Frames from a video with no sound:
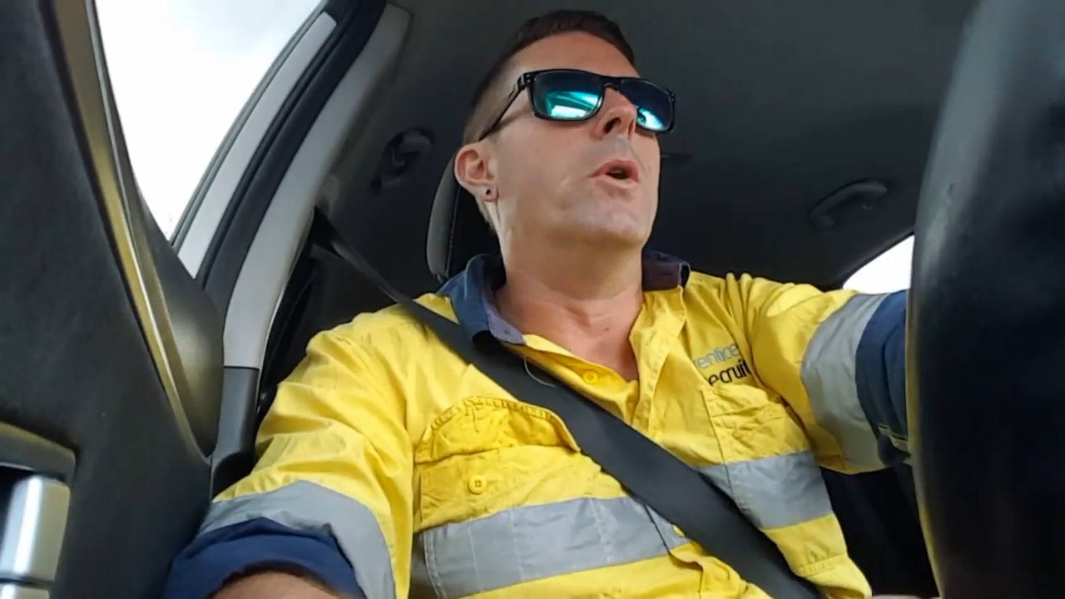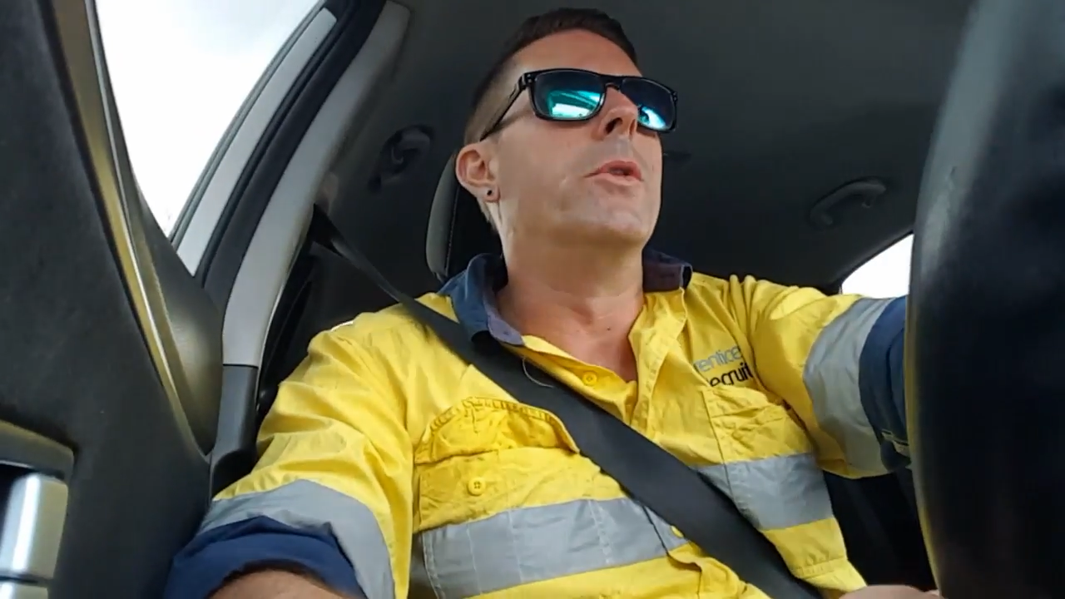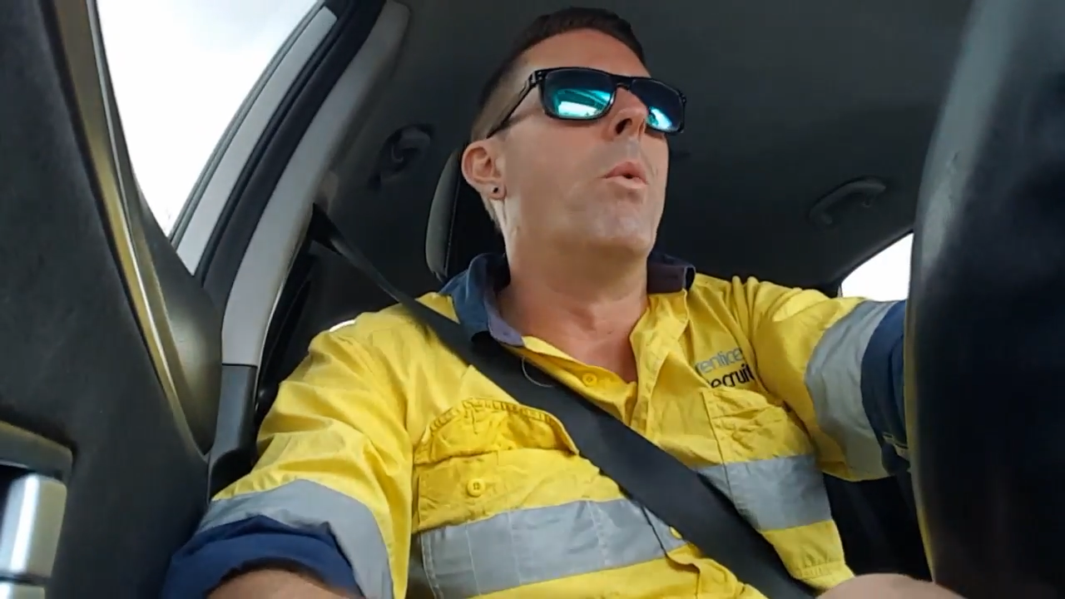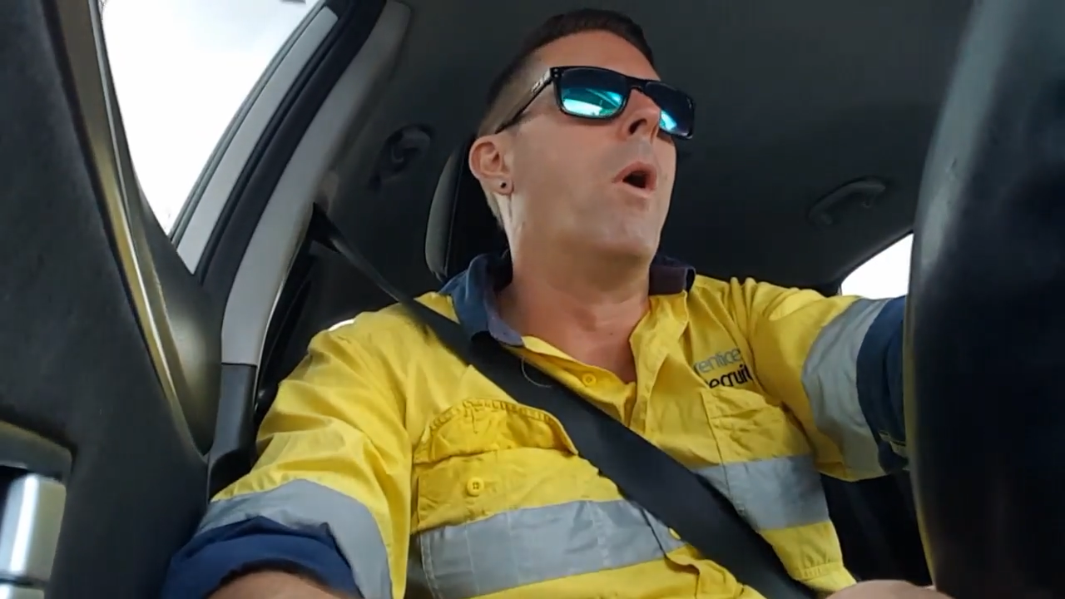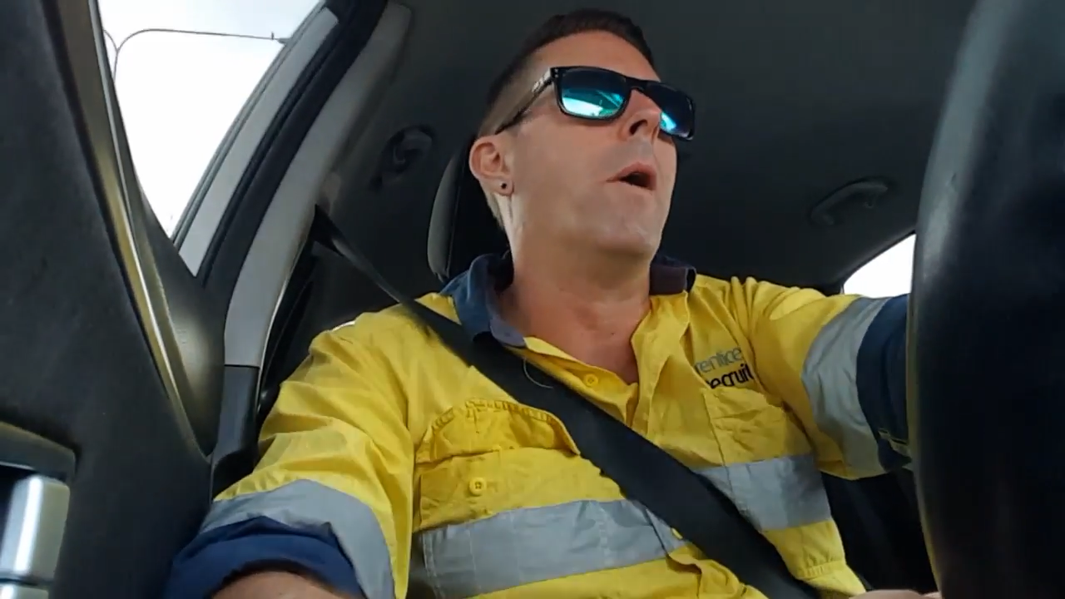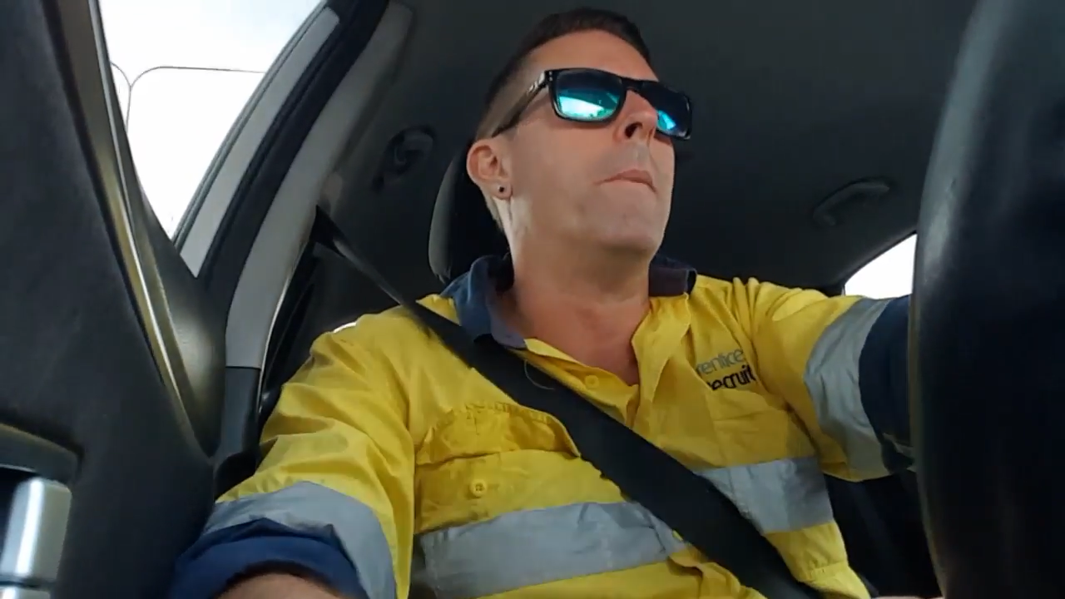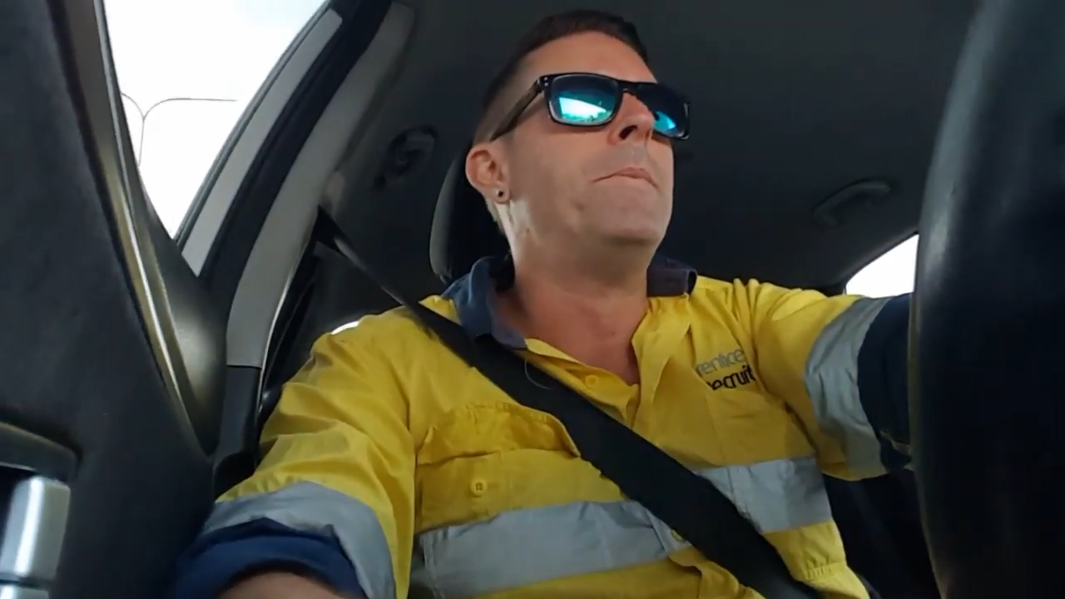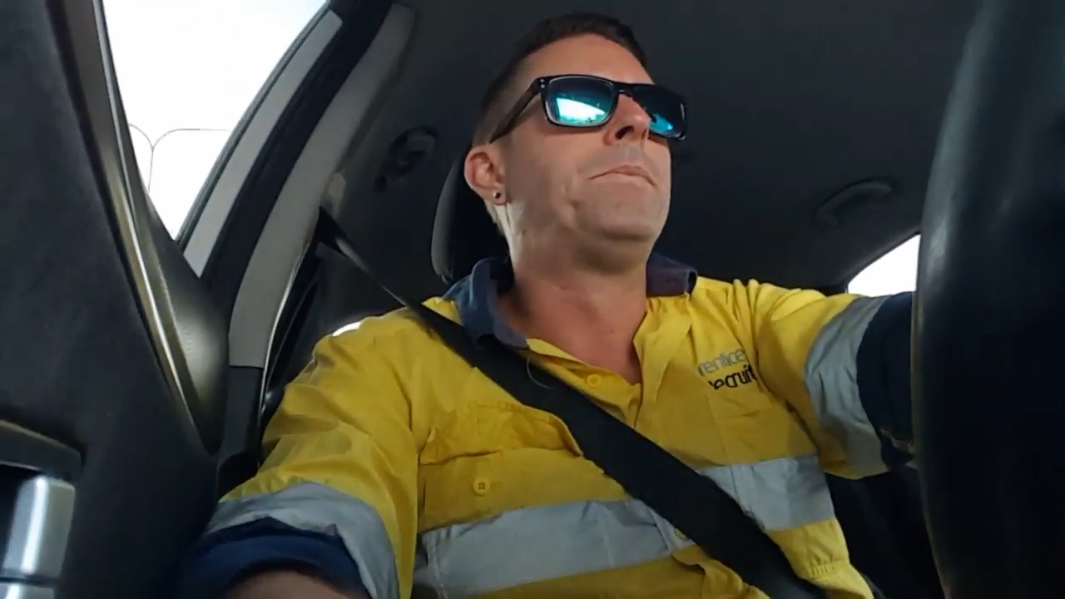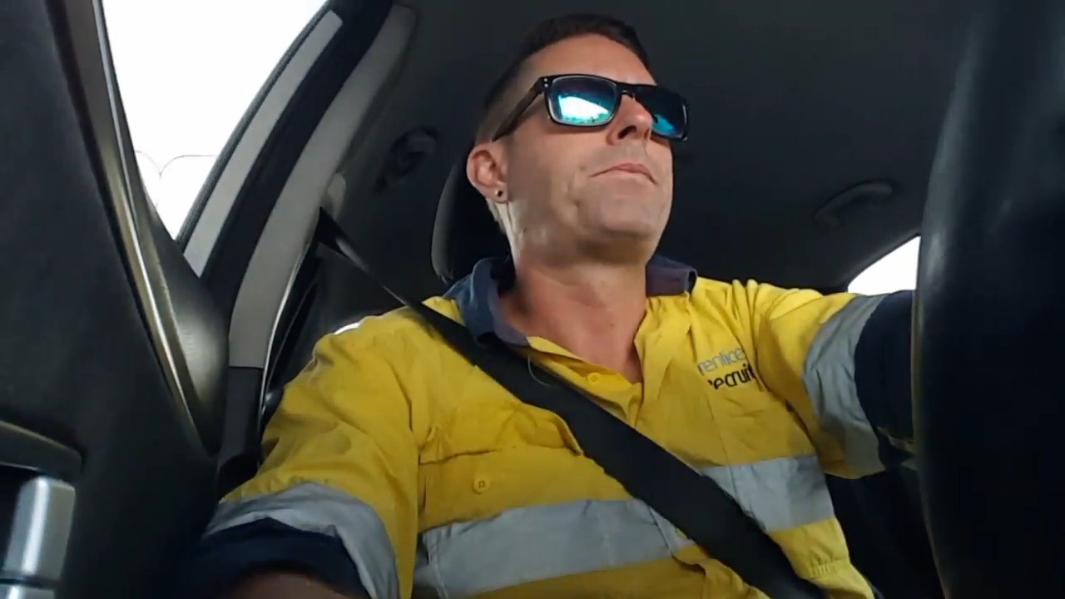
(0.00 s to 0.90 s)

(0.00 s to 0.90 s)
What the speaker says: worthwhile.